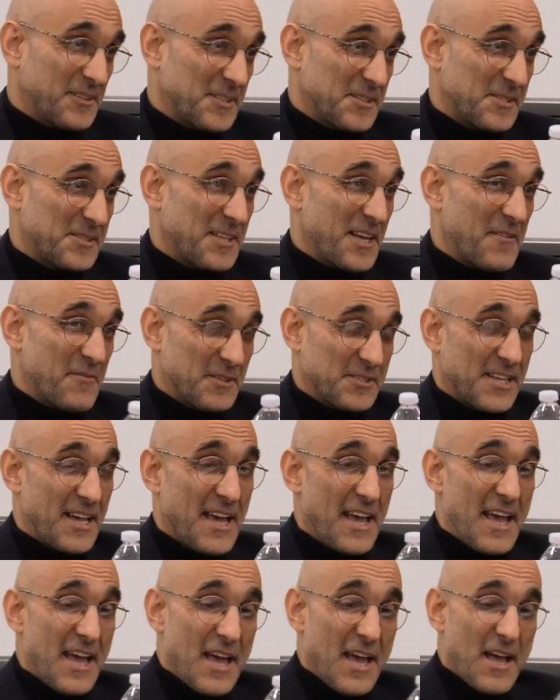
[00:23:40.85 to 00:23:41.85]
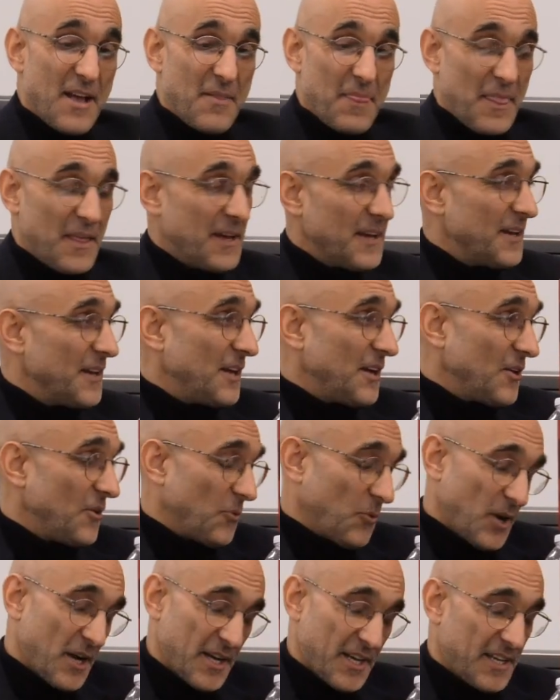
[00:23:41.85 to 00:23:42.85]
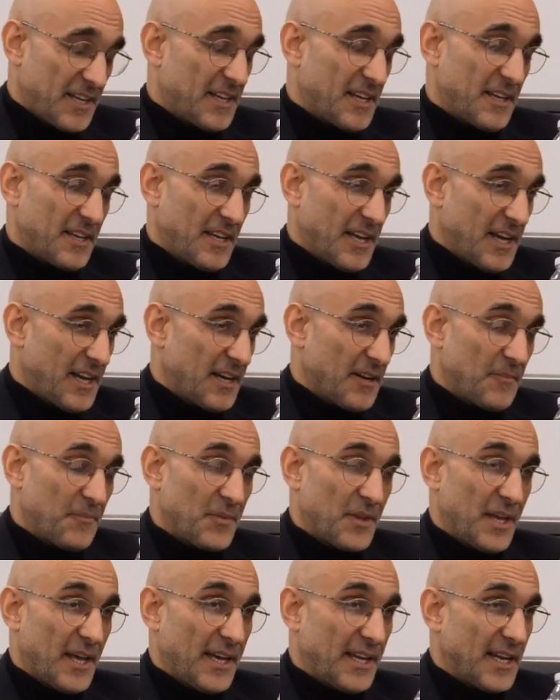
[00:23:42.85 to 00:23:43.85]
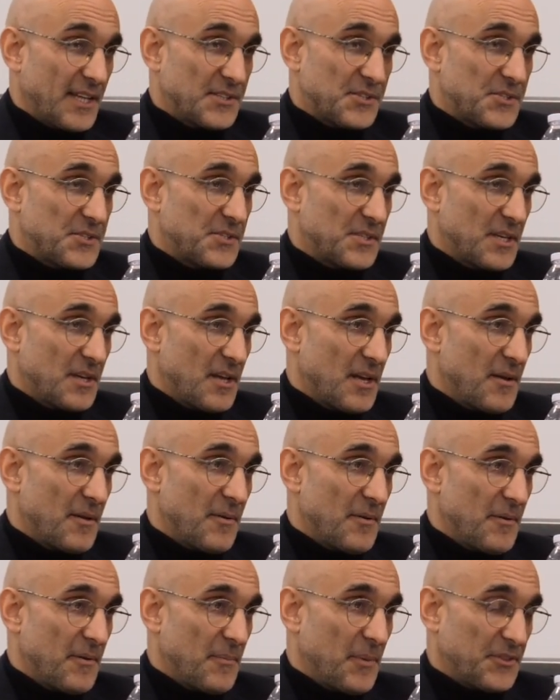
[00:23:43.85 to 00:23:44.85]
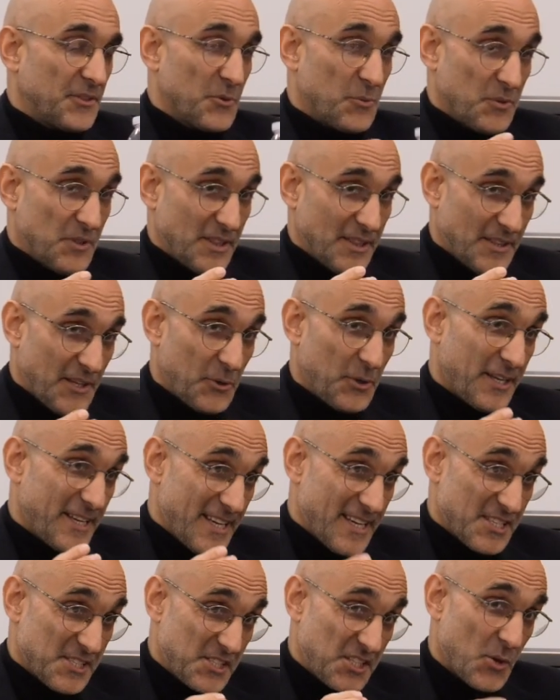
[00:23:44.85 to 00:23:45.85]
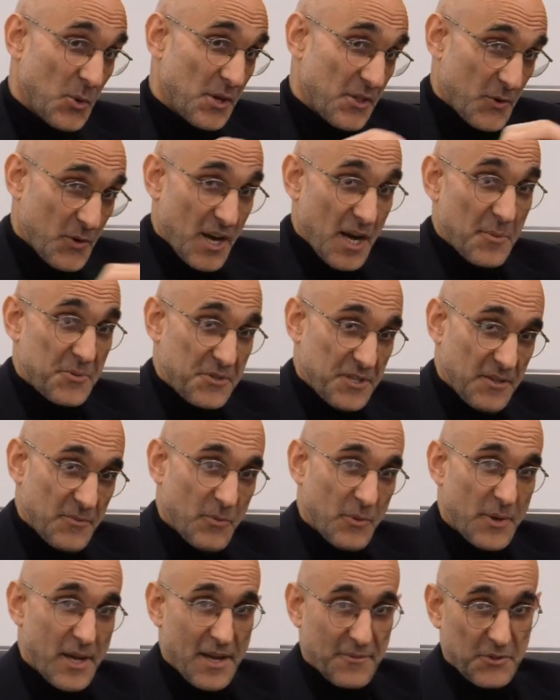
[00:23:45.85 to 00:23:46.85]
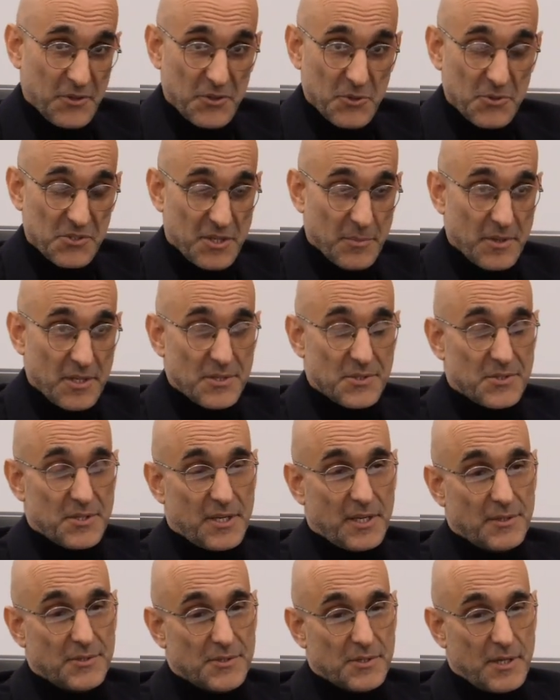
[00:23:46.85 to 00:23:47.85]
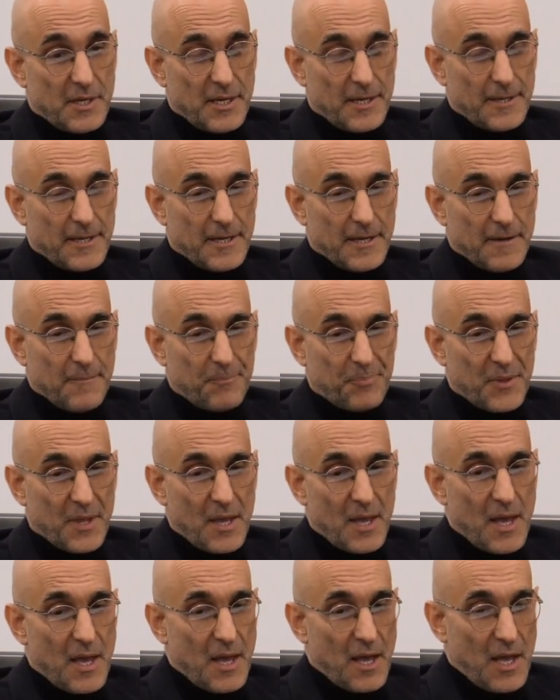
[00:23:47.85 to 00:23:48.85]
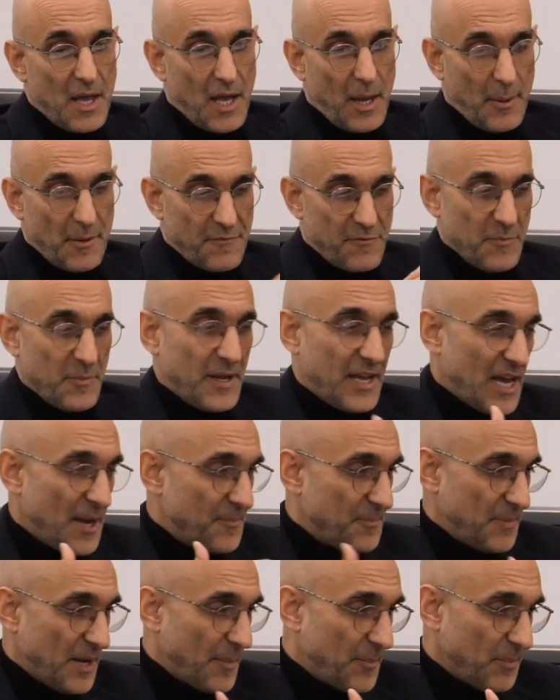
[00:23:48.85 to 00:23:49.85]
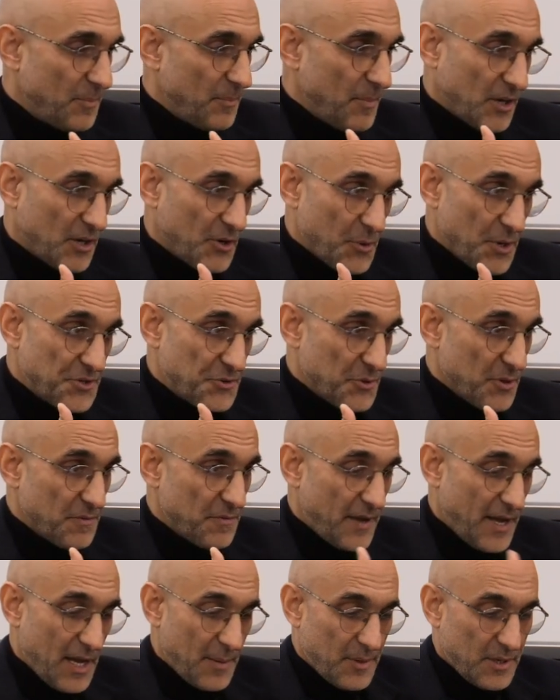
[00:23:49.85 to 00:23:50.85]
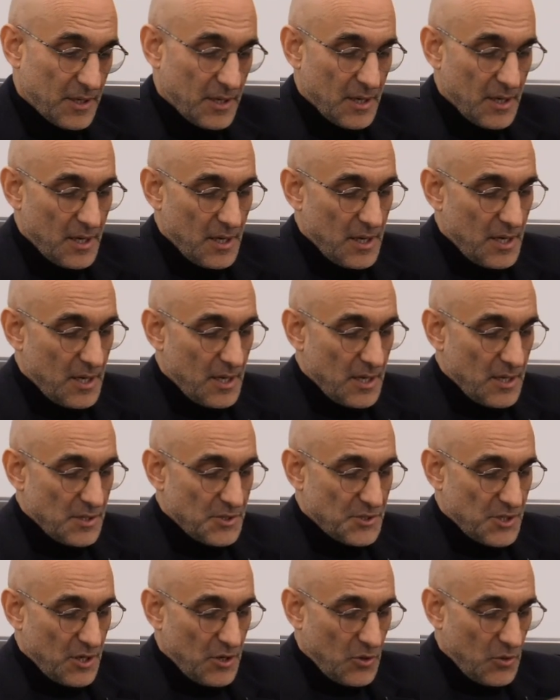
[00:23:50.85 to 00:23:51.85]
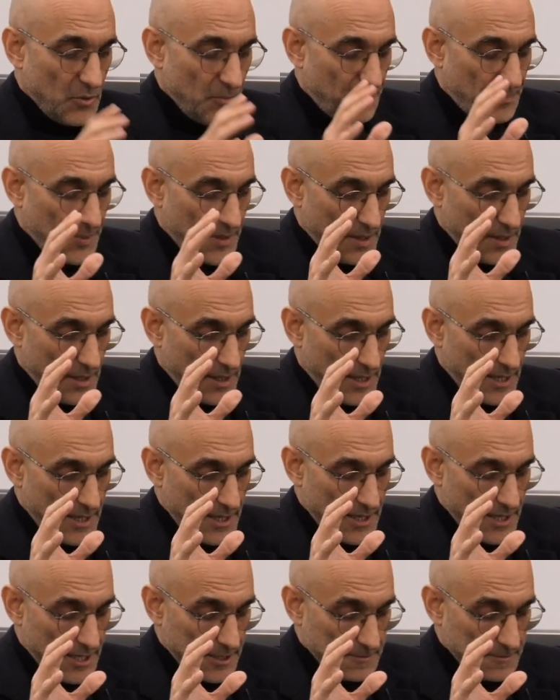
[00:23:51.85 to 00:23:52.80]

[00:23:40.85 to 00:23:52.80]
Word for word: this. No. I mean, there's all the preparation, right, and you have weeks to pre-op and all that. But there literally is no other option when we have to do some of these things. And for me, I'm a creature of habit. So I